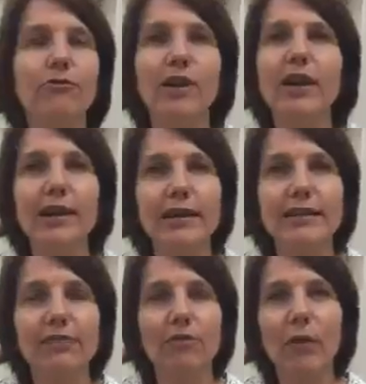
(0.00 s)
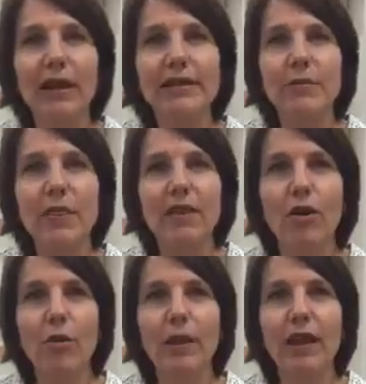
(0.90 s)
free nicotine replacement
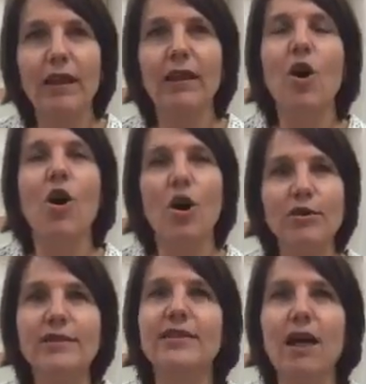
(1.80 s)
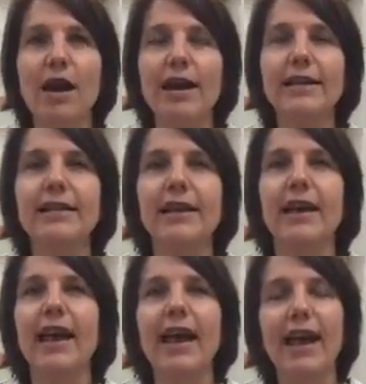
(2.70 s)
therapy on site,
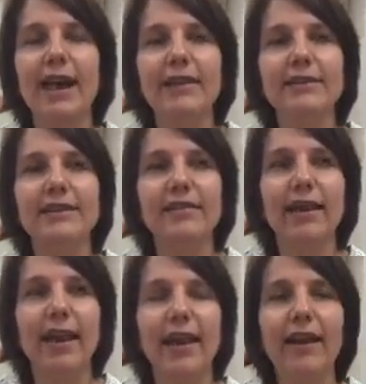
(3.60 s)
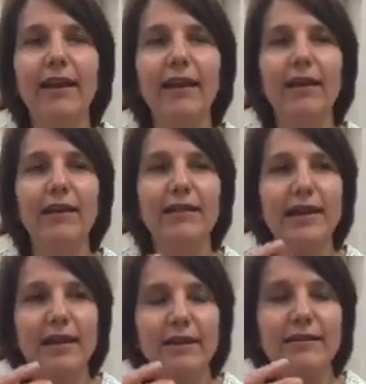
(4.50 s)
and
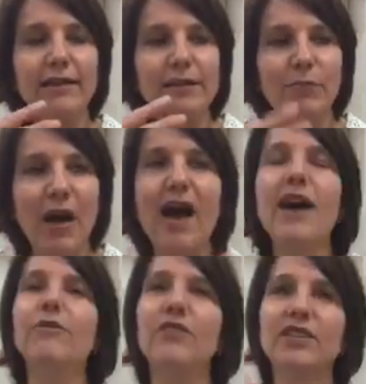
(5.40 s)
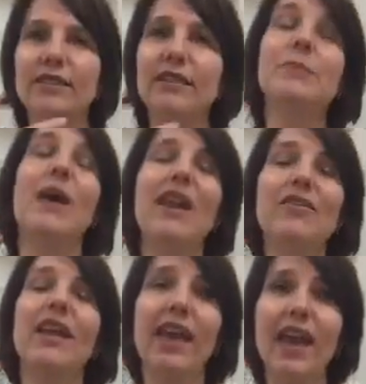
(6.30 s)
it's part of
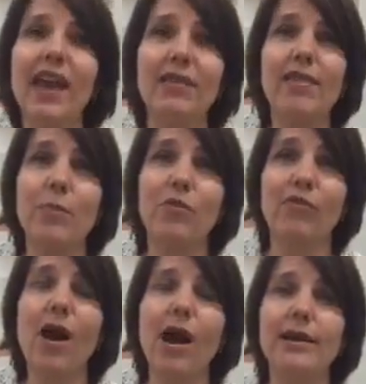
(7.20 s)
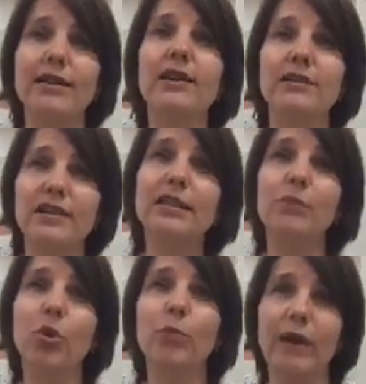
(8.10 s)
the care that they provide to
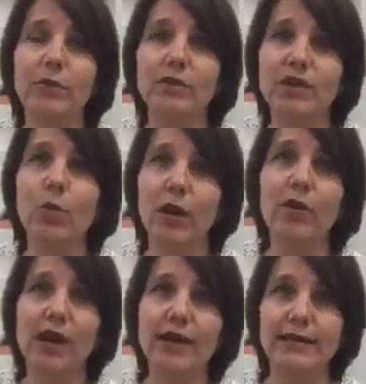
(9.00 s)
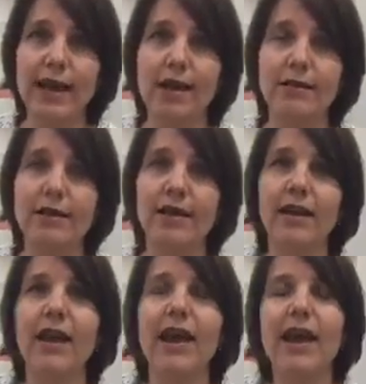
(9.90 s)
support people to quit or cut down.
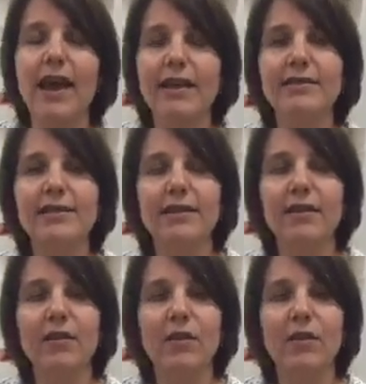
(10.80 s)
And